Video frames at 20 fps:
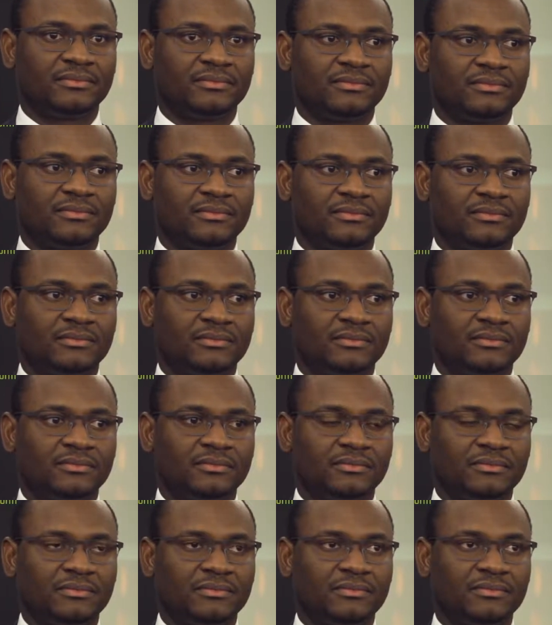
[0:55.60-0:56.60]

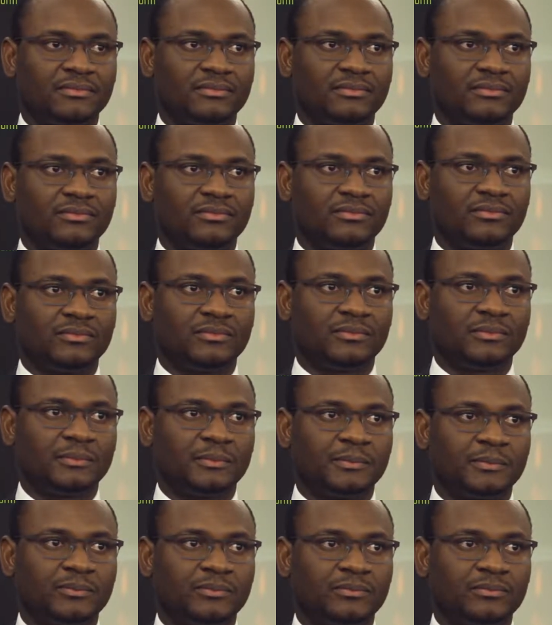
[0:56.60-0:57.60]

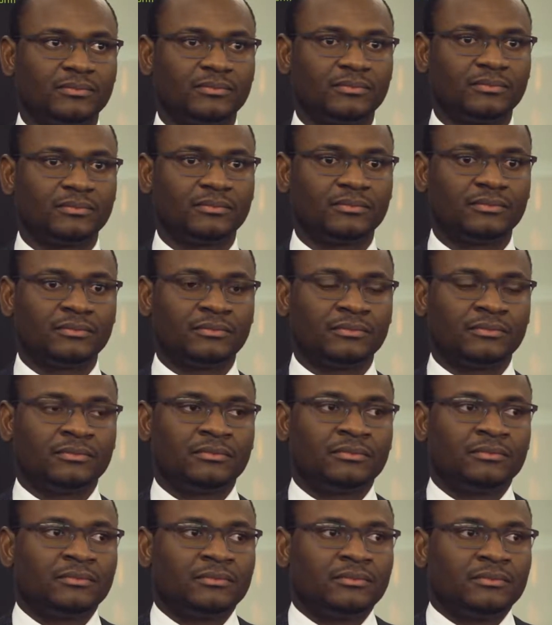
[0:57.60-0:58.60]

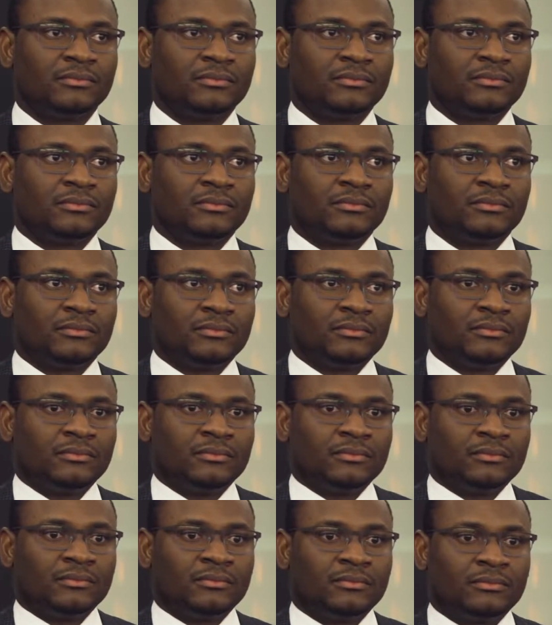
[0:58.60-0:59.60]

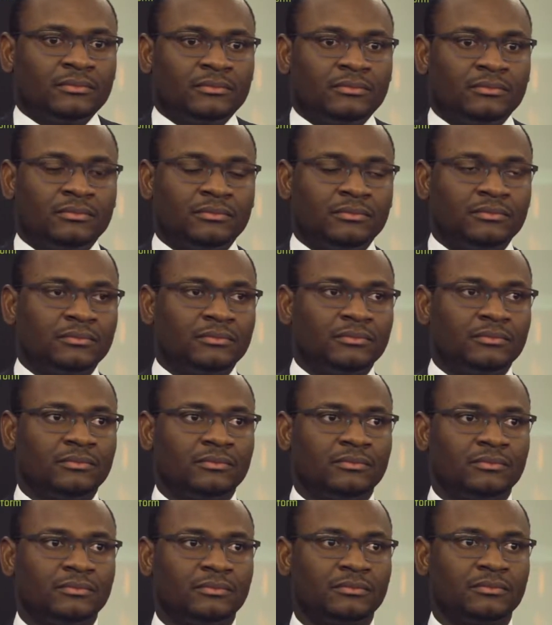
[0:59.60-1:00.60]

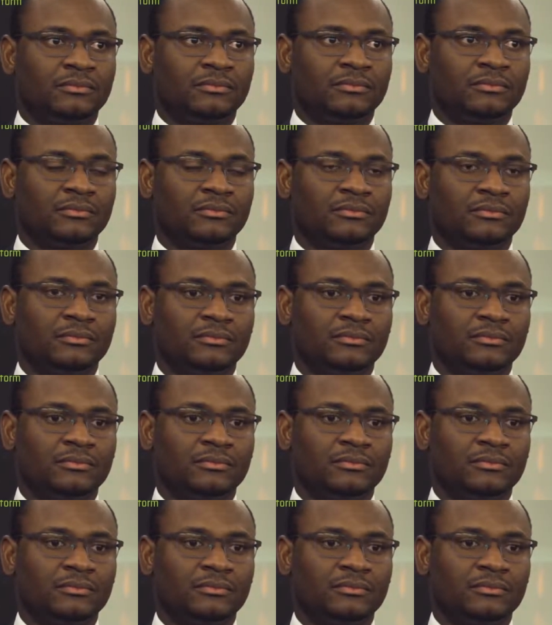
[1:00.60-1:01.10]
This person isn't speaking.